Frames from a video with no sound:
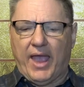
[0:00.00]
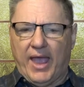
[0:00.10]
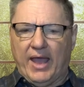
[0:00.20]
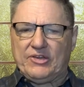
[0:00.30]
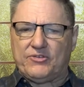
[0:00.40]

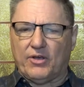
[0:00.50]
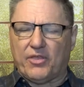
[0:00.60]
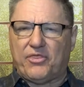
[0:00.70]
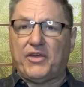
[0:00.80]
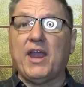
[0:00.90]
And
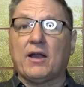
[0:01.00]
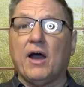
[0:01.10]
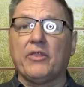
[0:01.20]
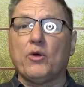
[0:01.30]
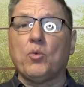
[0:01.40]
to think
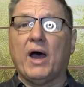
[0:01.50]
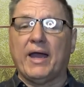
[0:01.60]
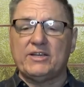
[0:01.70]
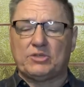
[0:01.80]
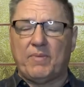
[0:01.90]

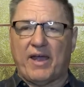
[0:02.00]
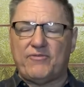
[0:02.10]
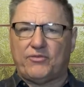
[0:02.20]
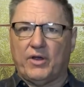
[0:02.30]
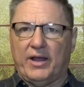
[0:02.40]
otherwise, my
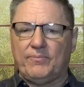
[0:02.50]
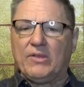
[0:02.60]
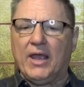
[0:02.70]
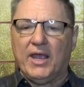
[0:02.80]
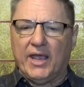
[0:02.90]
friend,